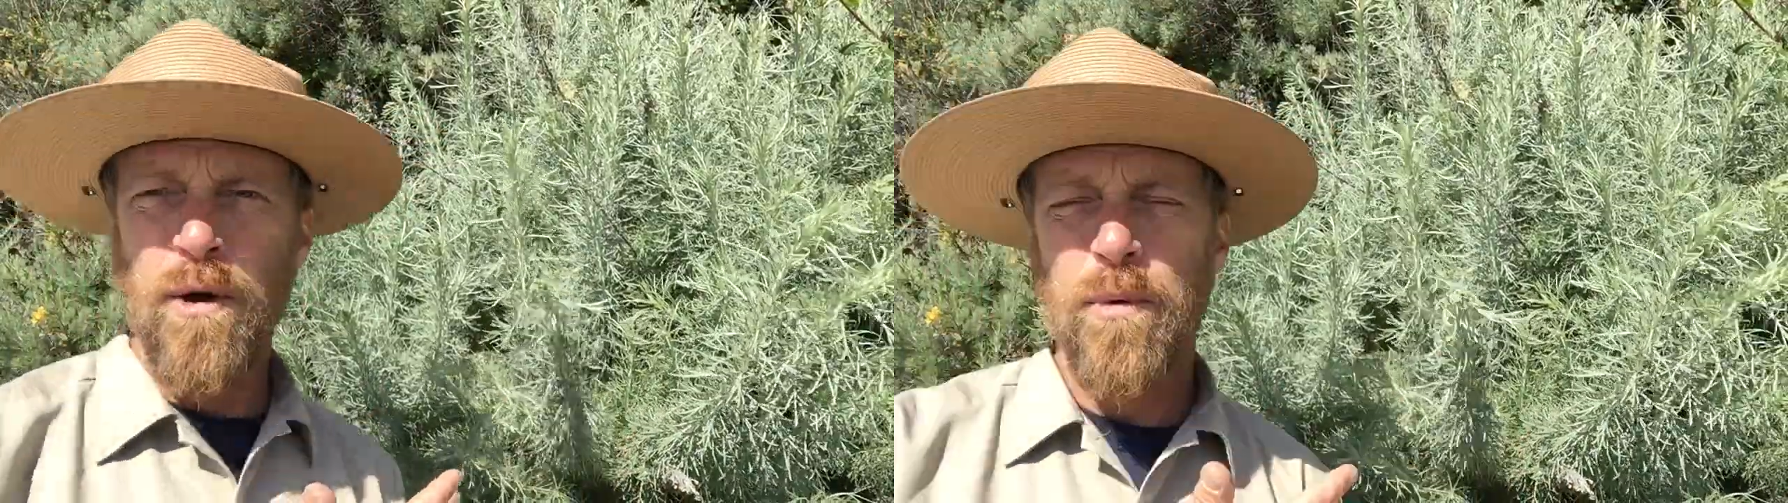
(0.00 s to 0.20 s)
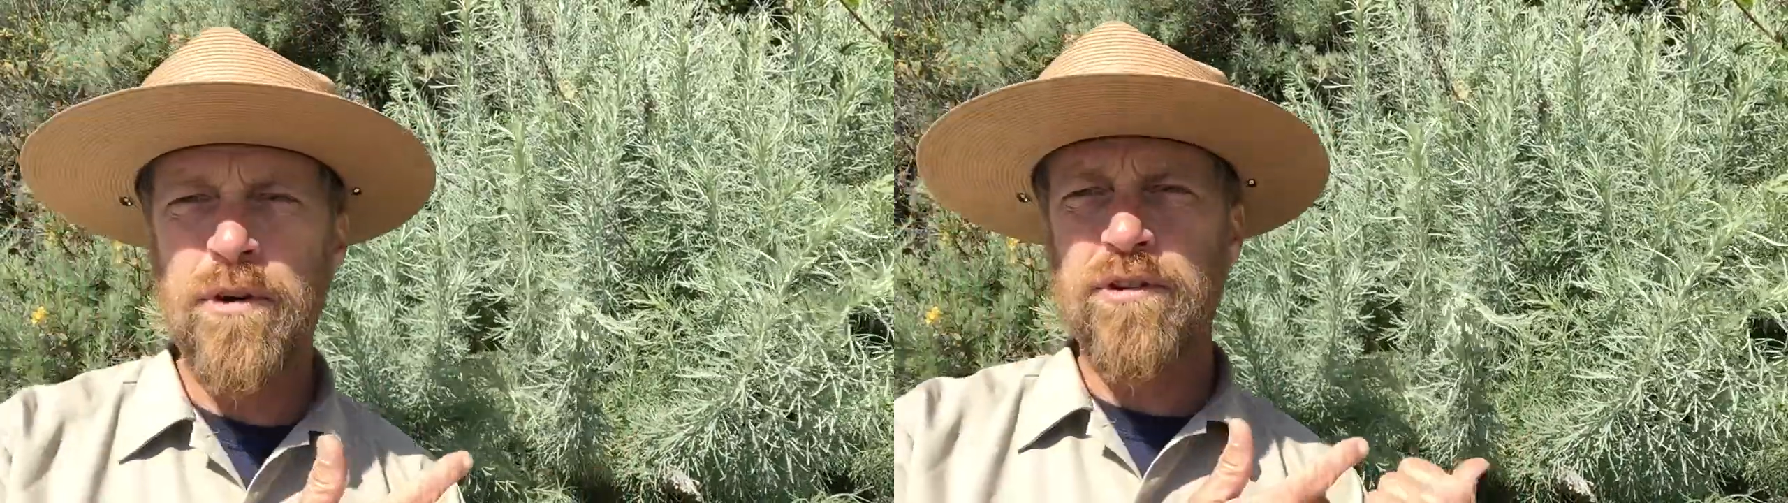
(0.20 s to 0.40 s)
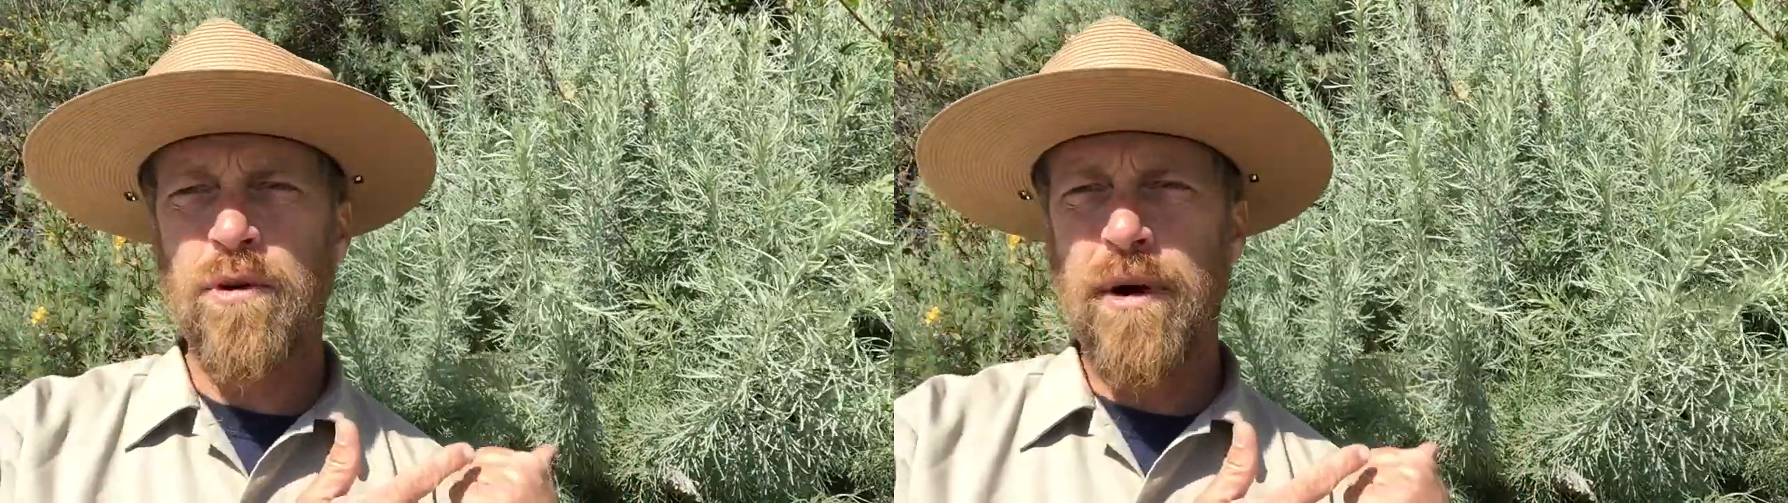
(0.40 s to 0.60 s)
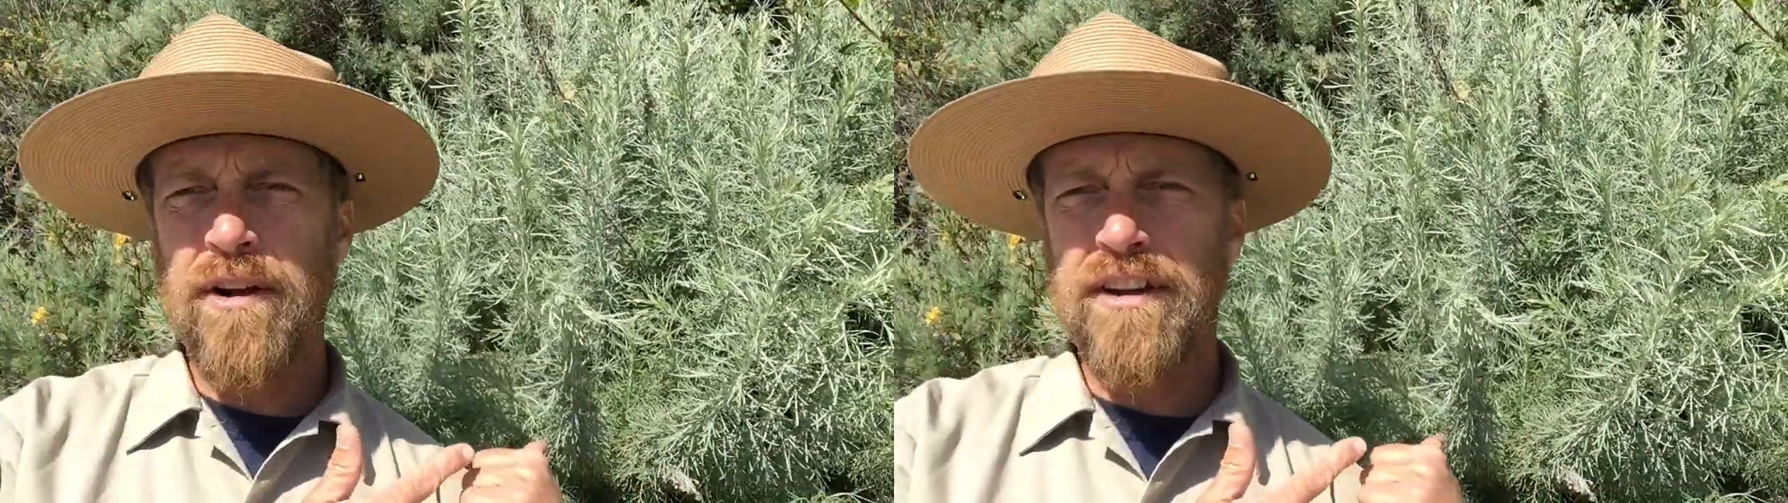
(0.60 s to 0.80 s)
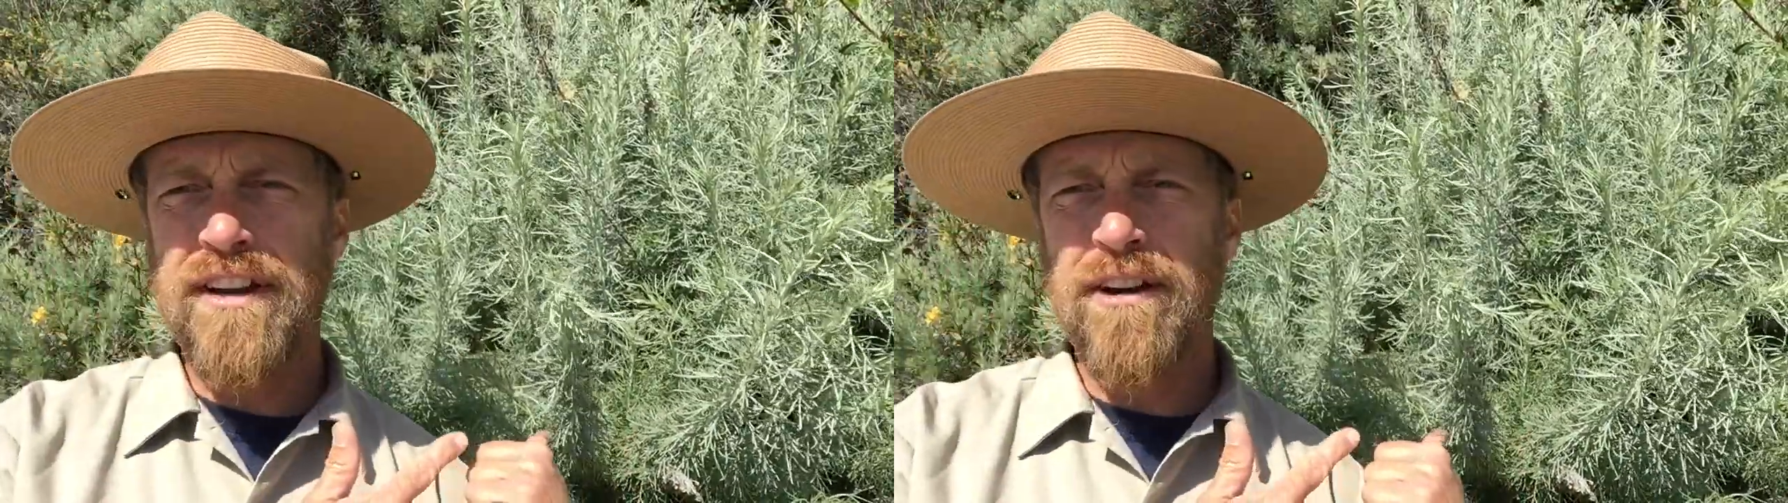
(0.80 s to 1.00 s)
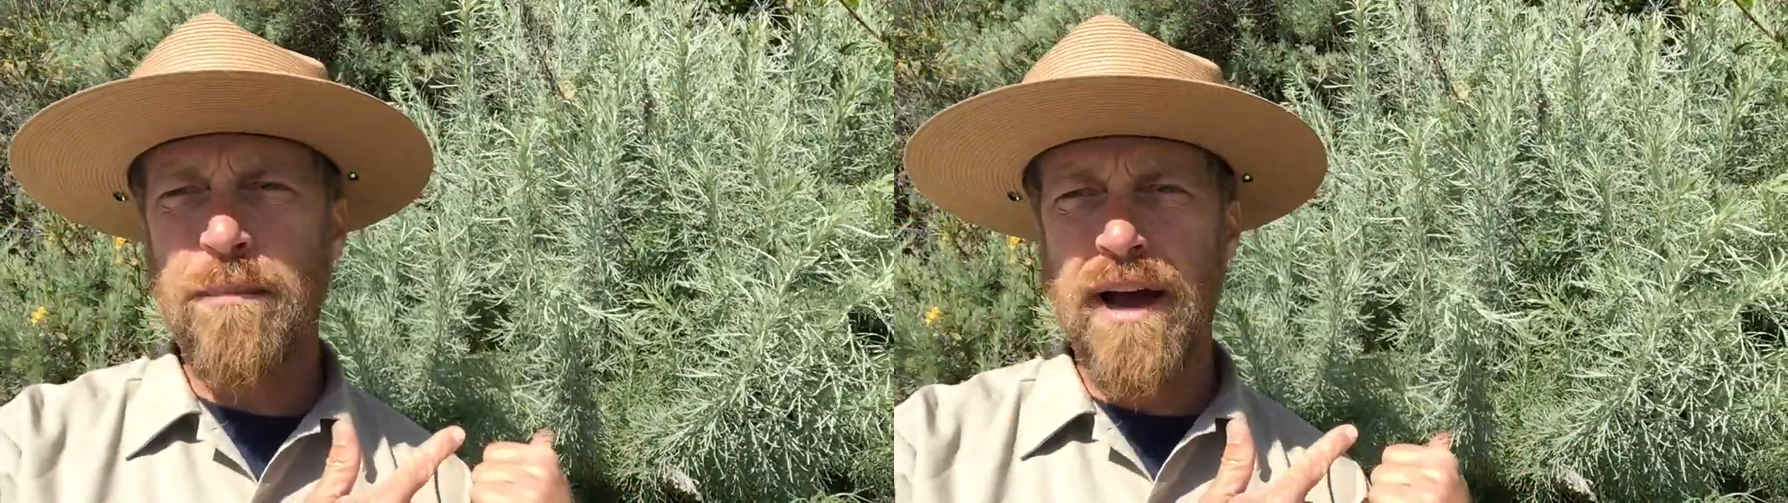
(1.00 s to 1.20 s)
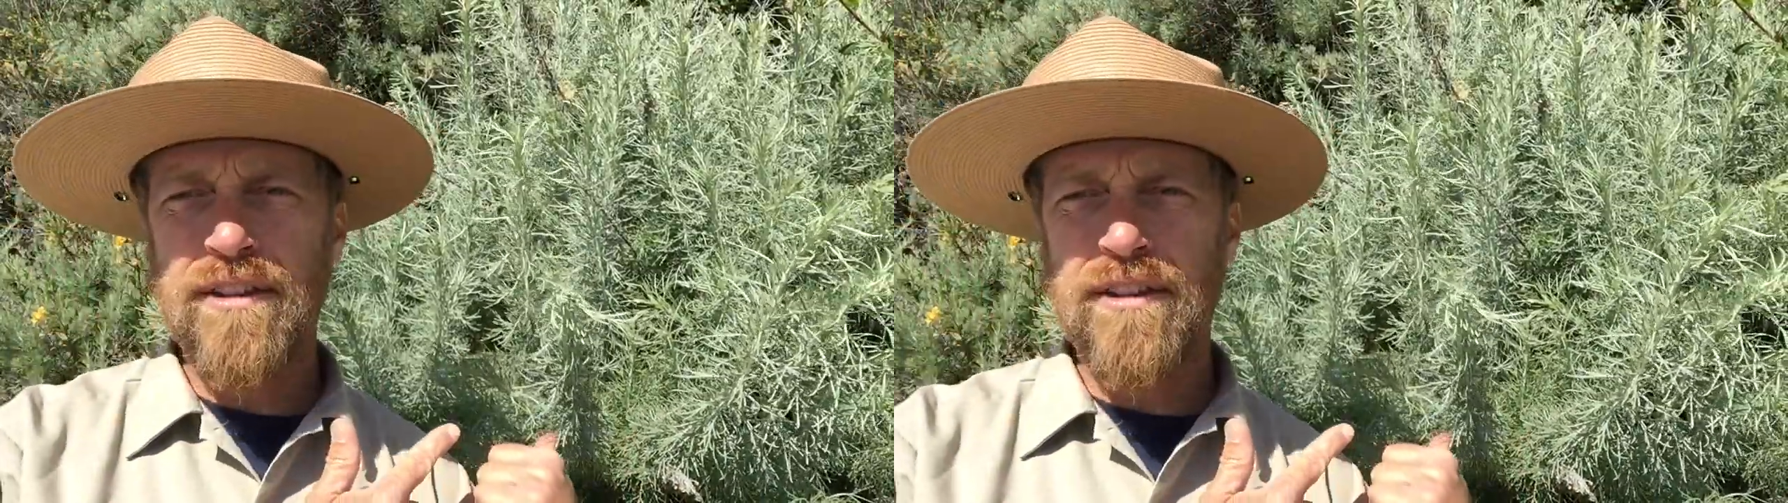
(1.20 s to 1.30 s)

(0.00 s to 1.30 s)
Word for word: We're surrounded here by